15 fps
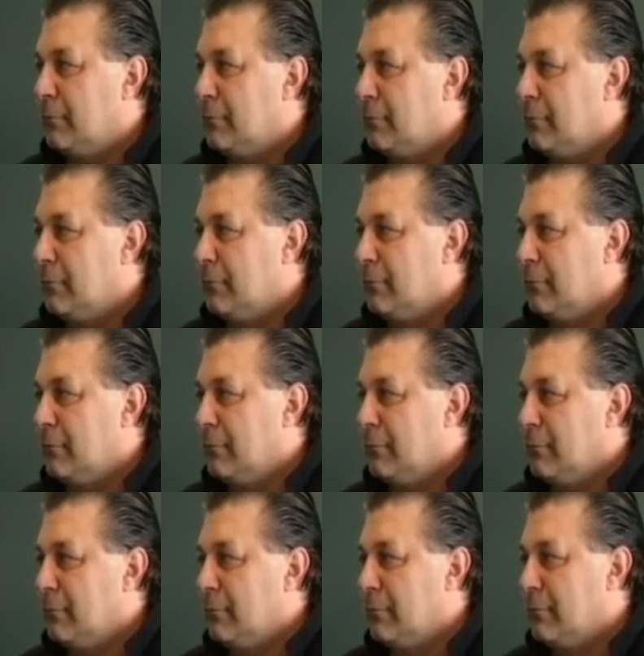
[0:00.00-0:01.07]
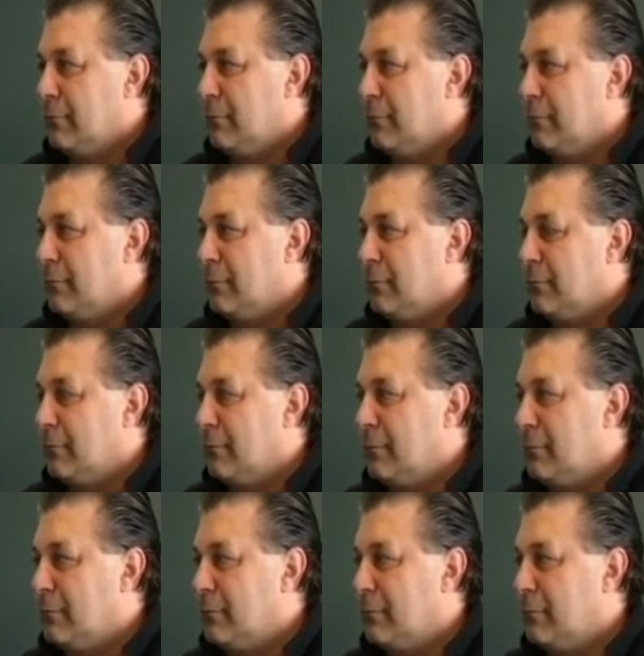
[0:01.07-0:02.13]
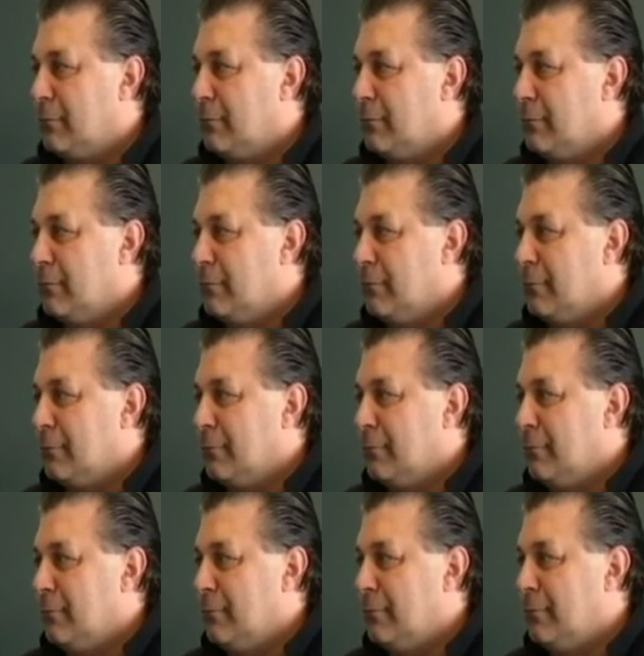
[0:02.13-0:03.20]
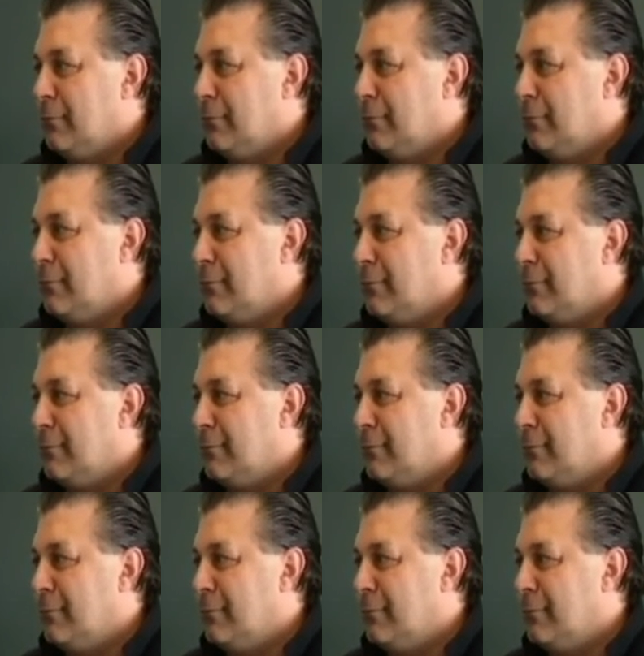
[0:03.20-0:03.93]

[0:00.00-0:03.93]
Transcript: [no speech]